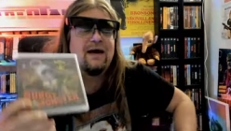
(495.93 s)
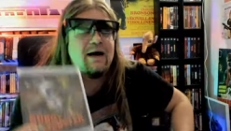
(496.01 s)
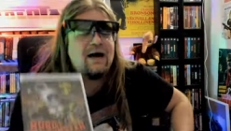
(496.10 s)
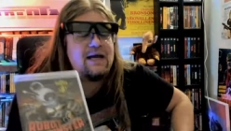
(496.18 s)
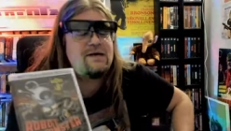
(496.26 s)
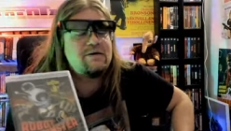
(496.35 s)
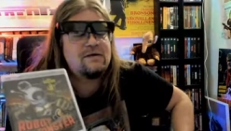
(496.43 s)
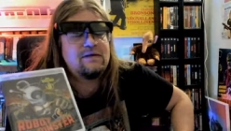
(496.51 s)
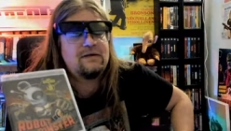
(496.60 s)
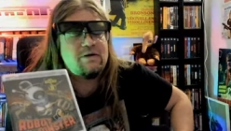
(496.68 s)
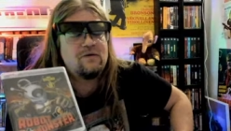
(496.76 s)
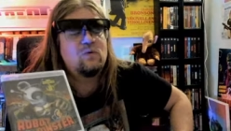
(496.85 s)
I don't
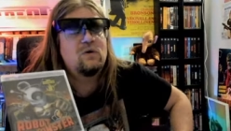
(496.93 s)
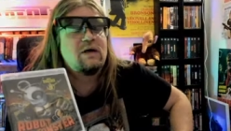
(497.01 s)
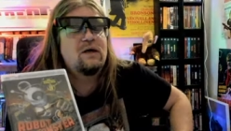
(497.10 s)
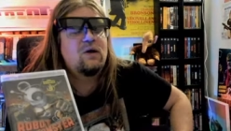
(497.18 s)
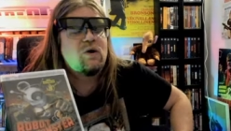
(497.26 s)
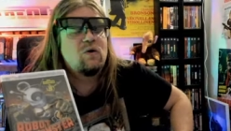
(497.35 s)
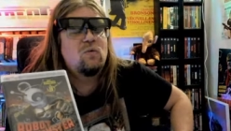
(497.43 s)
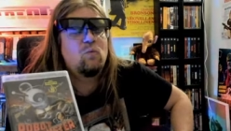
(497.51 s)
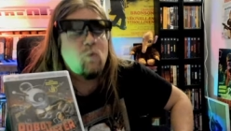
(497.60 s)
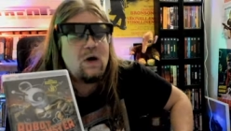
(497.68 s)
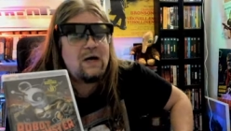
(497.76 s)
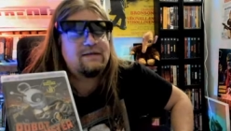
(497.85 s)
know
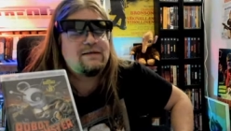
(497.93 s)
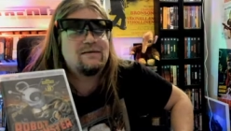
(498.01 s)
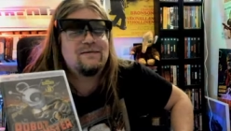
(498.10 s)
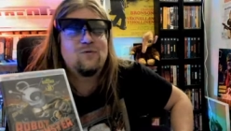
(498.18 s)
what